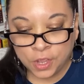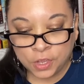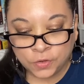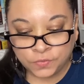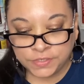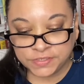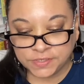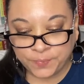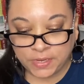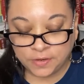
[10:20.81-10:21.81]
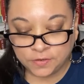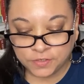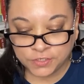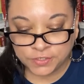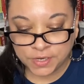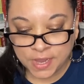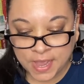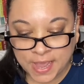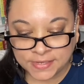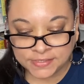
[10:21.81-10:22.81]
who disappears
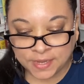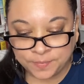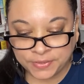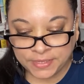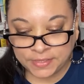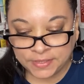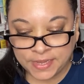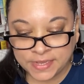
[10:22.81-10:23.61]
as completely